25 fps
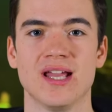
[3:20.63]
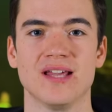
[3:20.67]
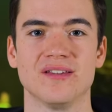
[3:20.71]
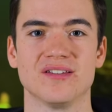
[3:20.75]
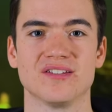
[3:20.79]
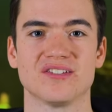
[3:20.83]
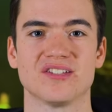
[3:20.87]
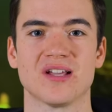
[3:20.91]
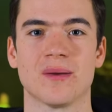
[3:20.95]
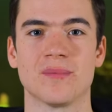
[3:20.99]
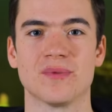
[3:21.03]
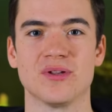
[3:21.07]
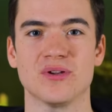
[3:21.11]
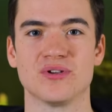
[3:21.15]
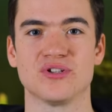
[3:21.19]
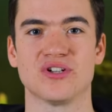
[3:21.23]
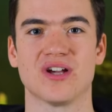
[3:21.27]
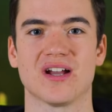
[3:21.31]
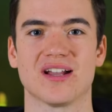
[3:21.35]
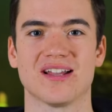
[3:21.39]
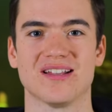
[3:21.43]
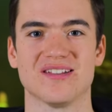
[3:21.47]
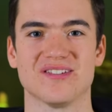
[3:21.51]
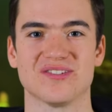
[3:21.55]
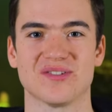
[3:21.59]
In the summer, you
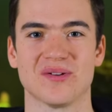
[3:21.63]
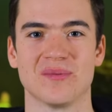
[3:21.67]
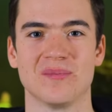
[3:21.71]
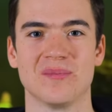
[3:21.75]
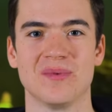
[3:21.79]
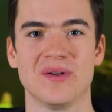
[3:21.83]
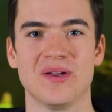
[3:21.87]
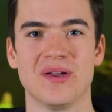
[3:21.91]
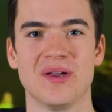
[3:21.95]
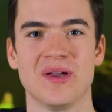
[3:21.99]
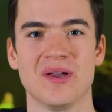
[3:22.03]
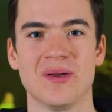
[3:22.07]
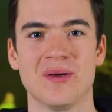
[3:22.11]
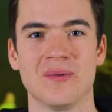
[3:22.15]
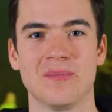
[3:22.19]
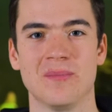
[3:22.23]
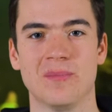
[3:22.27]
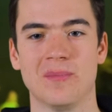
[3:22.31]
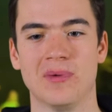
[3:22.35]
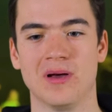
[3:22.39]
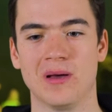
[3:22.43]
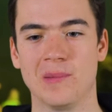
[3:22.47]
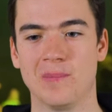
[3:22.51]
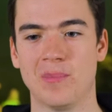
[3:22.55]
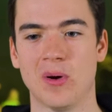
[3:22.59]
chuck in some
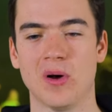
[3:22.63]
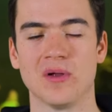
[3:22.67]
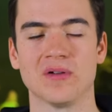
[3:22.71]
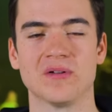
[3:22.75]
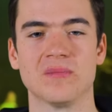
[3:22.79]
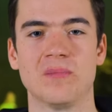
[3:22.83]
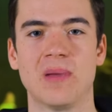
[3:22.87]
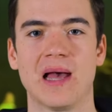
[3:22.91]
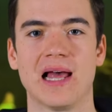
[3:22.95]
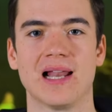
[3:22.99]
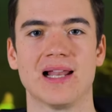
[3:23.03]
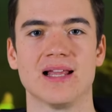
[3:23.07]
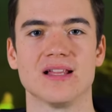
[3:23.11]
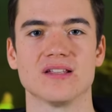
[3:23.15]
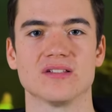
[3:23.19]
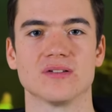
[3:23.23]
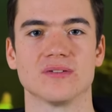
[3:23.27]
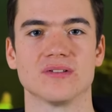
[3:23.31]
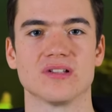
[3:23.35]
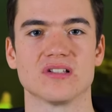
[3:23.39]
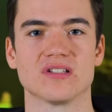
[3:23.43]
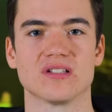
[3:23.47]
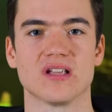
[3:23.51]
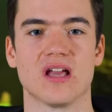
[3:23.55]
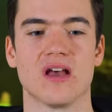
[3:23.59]
pond pellets
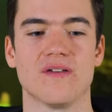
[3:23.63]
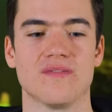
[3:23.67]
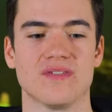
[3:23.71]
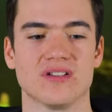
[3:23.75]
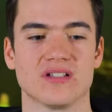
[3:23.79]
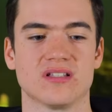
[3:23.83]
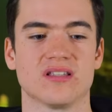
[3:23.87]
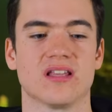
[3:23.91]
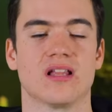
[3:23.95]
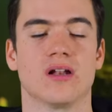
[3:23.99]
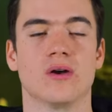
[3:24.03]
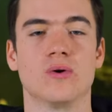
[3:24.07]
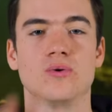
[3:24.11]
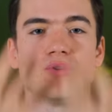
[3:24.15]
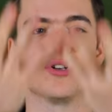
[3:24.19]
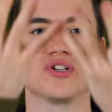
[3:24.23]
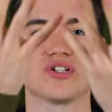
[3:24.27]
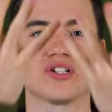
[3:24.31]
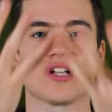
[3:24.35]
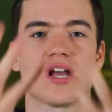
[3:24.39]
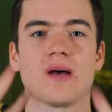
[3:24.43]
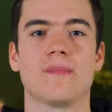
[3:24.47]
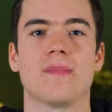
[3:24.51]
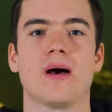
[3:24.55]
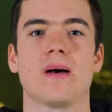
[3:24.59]
on the surface and then all
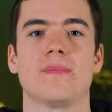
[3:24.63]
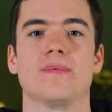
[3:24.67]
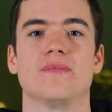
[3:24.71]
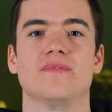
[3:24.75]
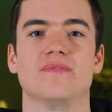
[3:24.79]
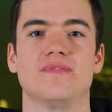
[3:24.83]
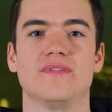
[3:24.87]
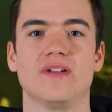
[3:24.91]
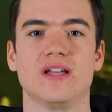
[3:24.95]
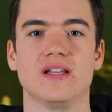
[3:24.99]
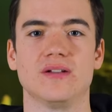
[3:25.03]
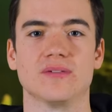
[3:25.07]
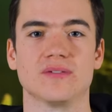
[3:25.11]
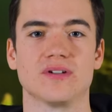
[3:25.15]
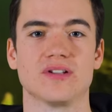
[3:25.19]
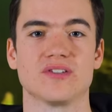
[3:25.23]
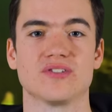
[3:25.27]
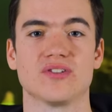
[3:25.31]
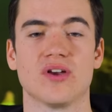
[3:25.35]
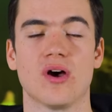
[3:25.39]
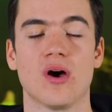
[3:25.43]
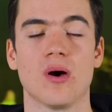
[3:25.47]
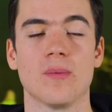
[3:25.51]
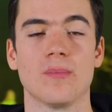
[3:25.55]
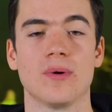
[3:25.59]
just come up and feed on the
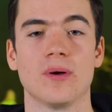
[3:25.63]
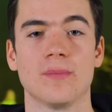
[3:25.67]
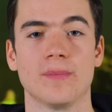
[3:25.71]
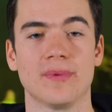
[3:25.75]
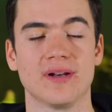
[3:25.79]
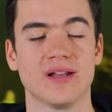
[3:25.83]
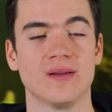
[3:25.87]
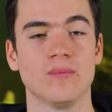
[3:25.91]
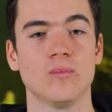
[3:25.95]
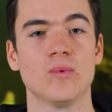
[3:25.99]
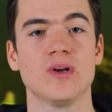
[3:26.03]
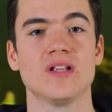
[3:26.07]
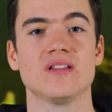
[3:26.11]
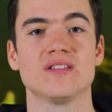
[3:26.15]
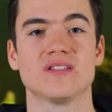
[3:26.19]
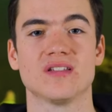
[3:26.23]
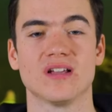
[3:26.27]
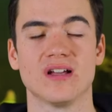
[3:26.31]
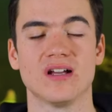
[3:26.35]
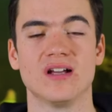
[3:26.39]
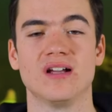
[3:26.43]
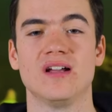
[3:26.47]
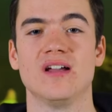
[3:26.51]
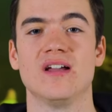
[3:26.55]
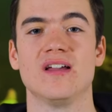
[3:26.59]
top. But in
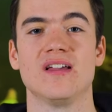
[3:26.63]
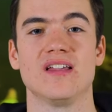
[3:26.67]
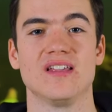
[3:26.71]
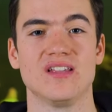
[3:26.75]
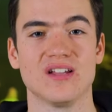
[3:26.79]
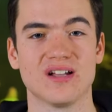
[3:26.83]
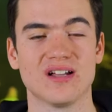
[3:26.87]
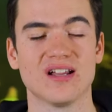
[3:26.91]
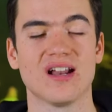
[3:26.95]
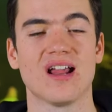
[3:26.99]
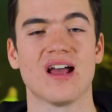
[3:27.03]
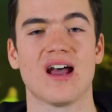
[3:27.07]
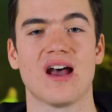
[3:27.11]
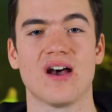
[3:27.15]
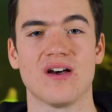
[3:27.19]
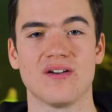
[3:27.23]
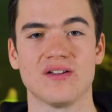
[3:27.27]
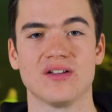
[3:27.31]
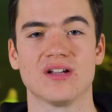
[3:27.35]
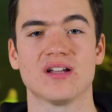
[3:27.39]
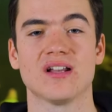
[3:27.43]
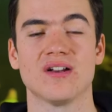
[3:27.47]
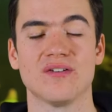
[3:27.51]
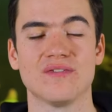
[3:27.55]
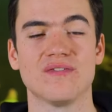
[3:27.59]
winter, you're
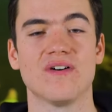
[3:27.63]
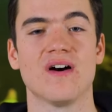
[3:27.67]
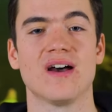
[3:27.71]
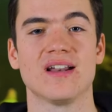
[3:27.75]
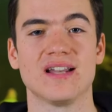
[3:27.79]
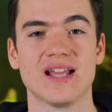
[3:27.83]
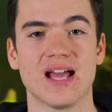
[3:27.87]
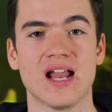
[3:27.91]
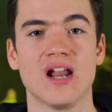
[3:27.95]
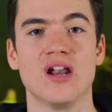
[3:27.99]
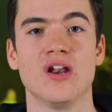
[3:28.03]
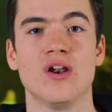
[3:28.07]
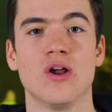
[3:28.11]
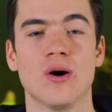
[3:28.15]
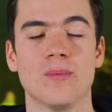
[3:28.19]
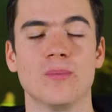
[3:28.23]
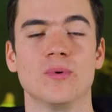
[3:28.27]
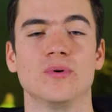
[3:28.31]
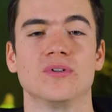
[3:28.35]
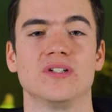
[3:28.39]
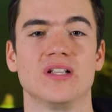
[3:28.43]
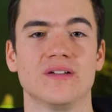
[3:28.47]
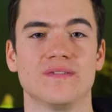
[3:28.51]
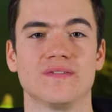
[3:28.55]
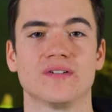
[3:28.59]
gonna find it a lot
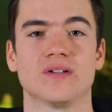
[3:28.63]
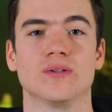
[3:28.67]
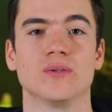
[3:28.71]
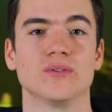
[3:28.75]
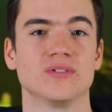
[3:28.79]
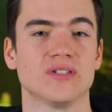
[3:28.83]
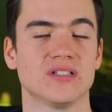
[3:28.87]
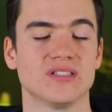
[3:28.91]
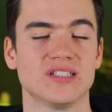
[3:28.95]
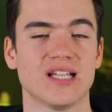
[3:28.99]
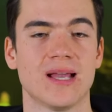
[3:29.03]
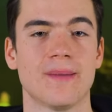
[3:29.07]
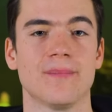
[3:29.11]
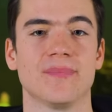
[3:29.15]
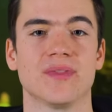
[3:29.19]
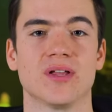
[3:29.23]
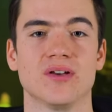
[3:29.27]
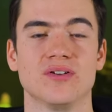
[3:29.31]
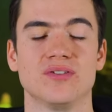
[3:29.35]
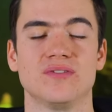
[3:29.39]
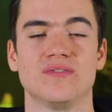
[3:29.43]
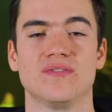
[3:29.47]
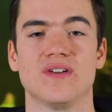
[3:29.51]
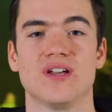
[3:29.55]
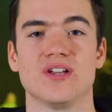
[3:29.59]
more difficult to tempt
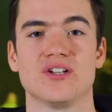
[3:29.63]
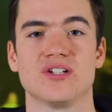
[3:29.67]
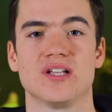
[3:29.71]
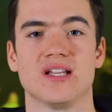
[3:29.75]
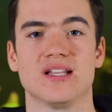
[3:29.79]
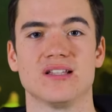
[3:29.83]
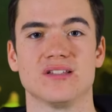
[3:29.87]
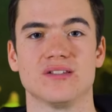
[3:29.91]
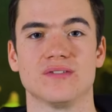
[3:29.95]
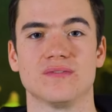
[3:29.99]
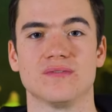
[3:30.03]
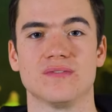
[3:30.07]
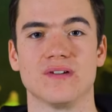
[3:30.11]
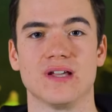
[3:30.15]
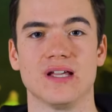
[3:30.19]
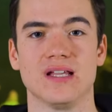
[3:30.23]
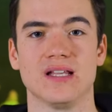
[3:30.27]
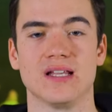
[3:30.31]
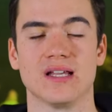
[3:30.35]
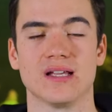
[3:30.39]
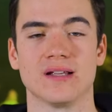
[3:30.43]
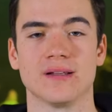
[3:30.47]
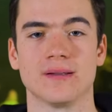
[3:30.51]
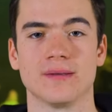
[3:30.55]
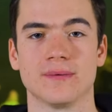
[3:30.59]
those fish into
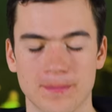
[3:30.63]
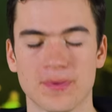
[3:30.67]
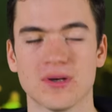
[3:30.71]
feeding.